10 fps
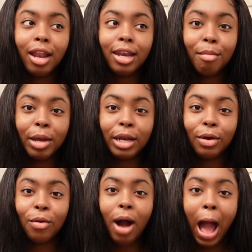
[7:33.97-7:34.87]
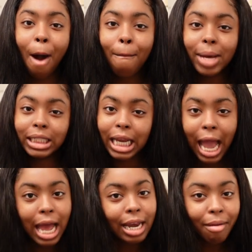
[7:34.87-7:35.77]
depending on how much they
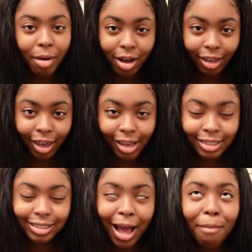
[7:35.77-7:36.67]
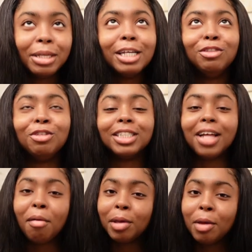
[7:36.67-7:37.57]
got in their pockets. I'm gonna need you to
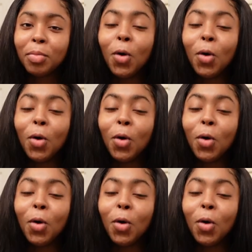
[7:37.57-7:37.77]
stop it.